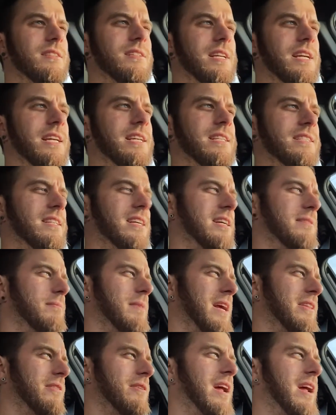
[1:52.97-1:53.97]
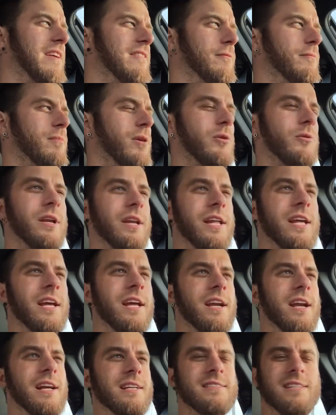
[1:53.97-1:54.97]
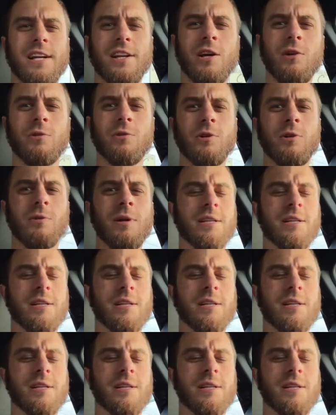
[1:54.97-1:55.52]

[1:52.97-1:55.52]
he said, "Man, they're not even broken in." And I said, "I know, dude."